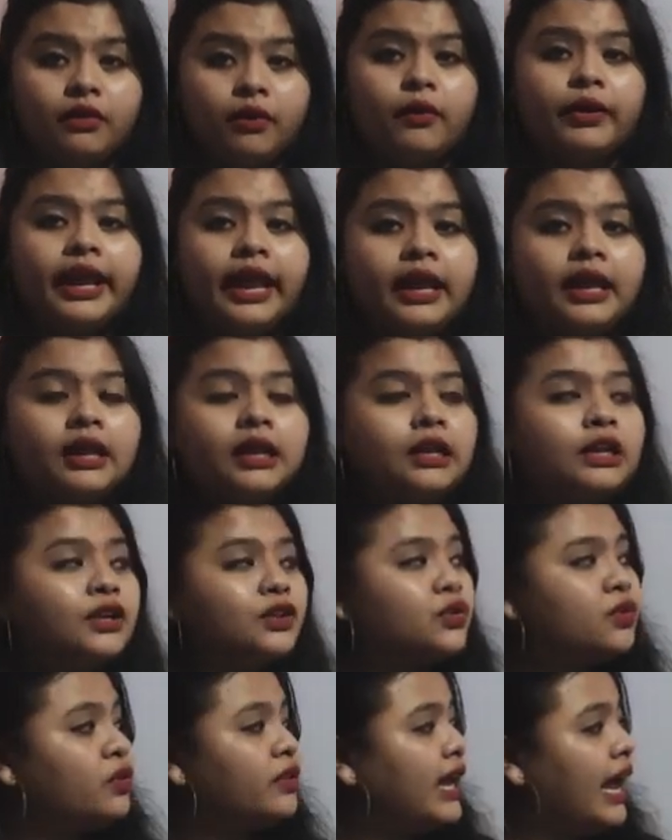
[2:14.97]
Okay?
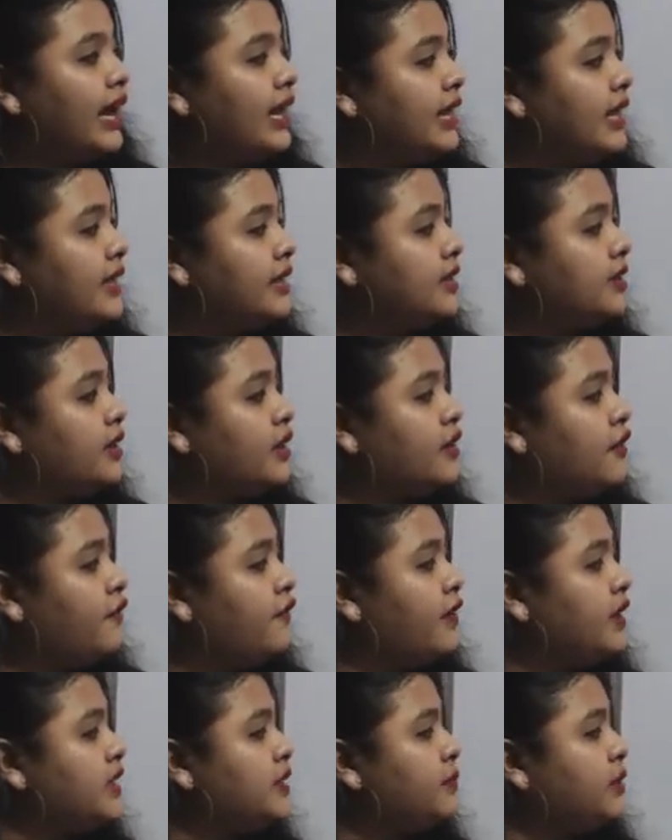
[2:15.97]
So that is the
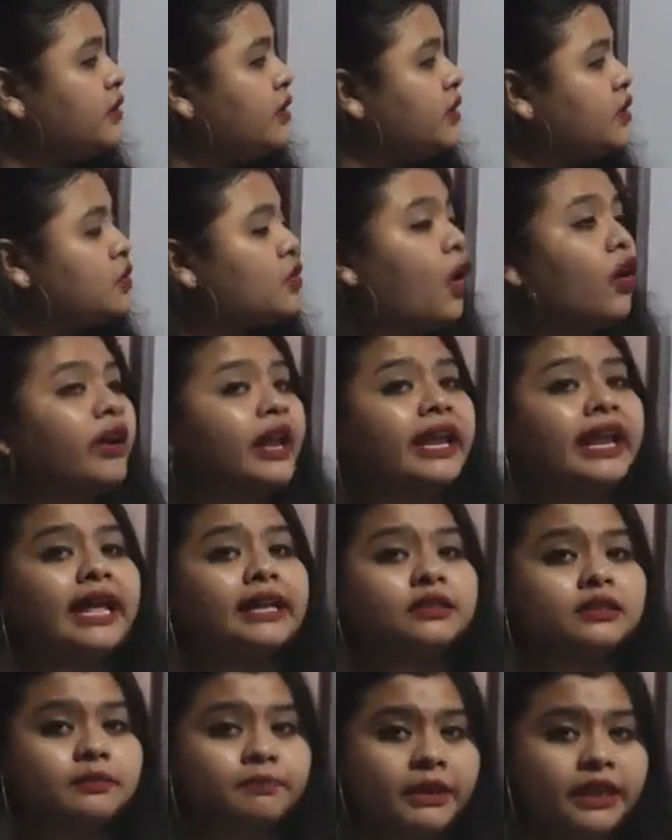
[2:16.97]
difference between talking
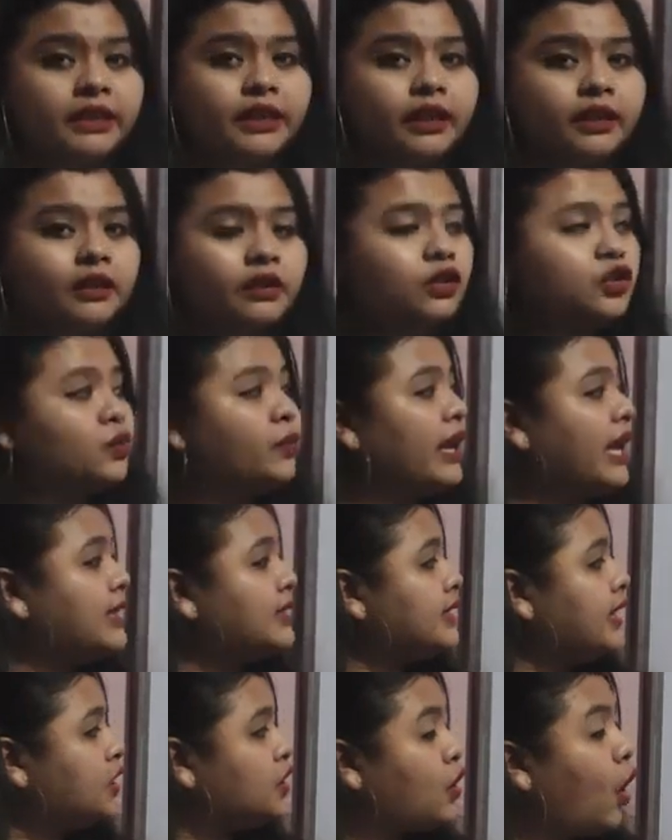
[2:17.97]
and speaking. So when I
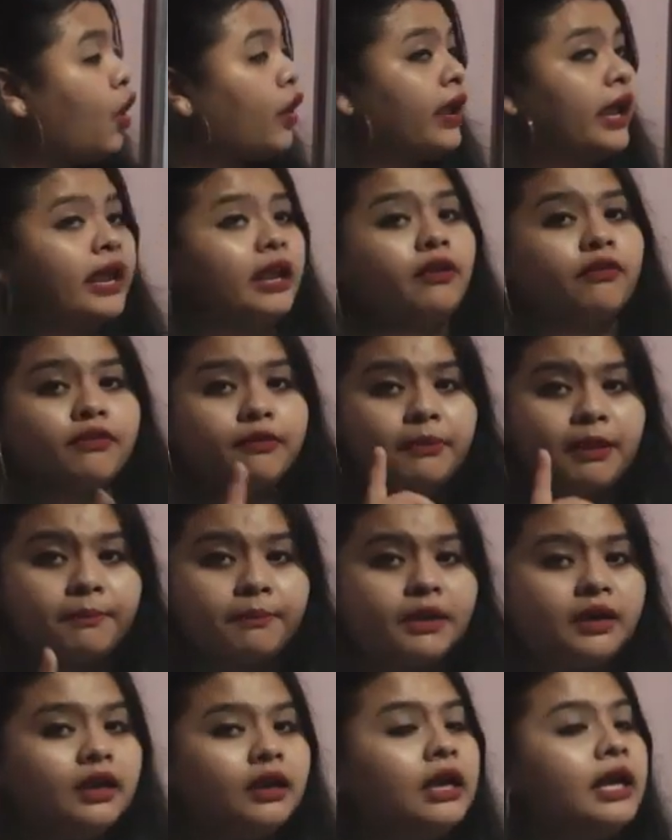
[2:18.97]
say talking,
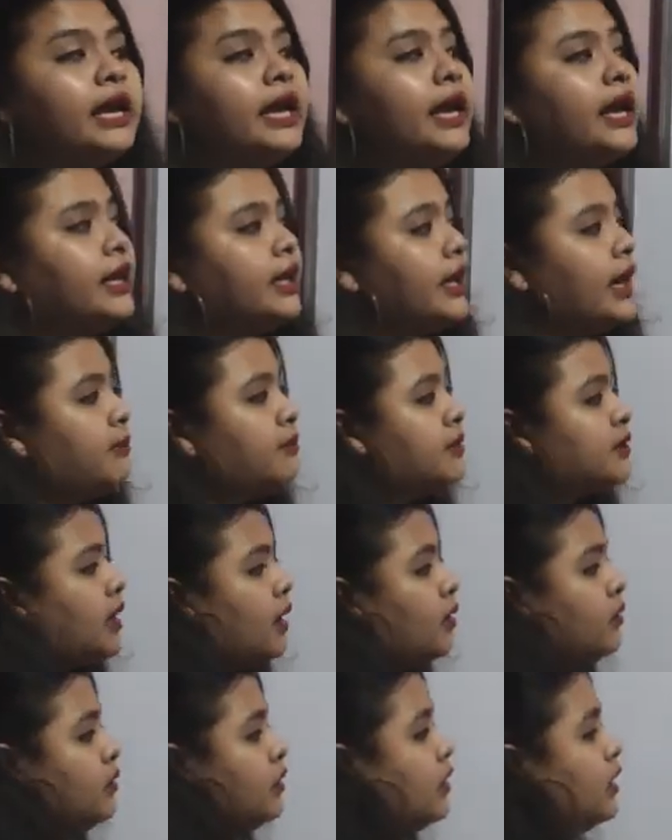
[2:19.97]
remember, it comes
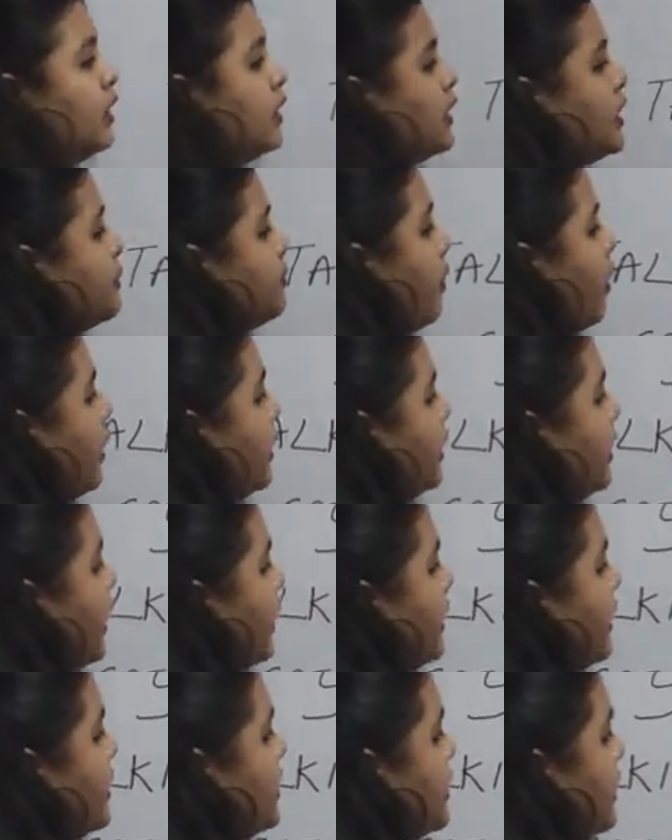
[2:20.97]
out
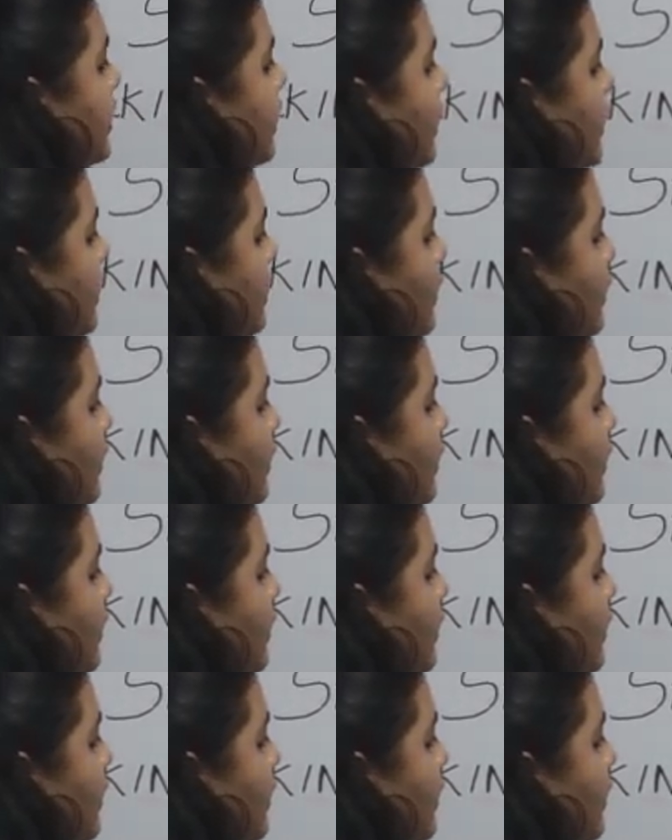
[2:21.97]
spontaneously.